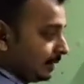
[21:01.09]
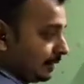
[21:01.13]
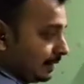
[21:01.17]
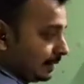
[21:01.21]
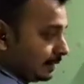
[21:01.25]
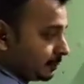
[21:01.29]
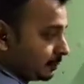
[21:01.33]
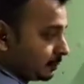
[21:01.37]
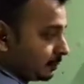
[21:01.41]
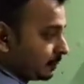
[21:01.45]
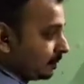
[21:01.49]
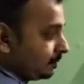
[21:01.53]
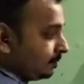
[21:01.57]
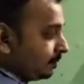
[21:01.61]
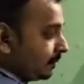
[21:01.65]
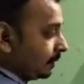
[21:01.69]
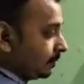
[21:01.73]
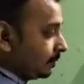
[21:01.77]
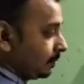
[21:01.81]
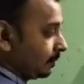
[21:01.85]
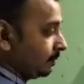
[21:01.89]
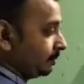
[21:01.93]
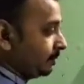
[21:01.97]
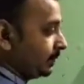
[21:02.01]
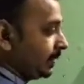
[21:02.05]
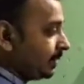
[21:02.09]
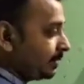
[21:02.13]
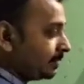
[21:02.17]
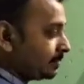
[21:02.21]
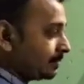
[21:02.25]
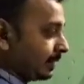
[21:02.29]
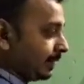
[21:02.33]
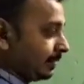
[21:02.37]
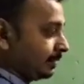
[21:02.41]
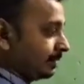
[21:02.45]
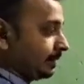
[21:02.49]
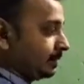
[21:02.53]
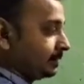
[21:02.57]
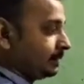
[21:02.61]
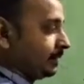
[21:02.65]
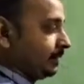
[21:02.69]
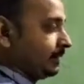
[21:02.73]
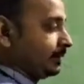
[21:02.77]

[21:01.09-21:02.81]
extra part of the sentence.